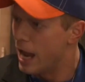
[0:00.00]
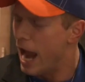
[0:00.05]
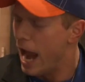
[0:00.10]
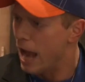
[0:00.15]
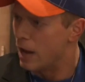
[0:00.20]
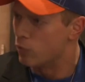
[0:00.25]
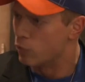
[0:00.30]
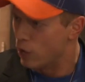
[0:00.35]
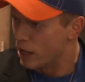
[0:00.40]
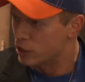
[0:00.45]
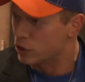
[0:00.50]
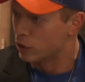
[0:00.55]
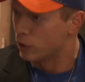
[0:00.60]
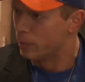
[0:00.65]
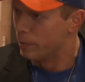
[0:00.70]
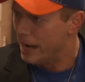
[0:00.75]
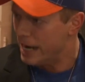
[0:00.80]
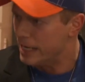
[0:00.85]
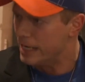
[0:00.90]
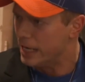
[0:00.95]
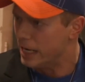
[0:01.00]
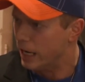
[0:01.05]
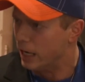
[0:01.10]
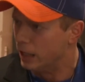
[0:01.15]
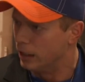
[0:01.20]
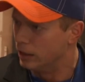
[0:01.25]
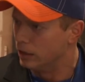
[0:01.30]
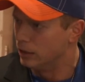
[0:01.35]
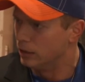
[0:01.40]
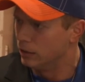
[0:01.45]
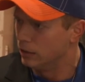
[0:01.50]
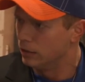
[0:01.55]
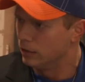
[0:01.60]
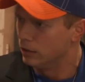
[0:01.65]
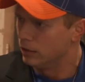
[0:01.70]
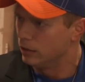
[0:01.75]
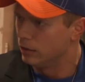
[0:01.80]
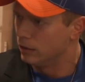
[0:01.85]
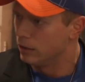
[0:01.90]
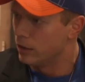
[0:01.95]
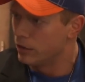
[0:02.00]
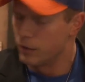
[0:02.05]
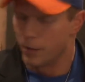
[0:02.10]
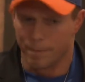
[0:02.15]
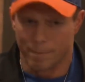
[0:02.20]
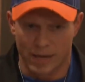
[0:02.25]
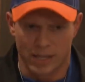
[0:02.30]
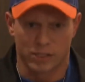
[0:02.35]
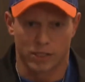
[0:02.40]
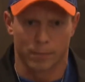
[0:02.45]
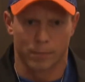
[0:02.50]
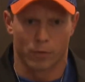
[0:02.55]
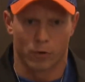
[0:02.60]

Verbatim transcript: at WrestleMania. The Miz and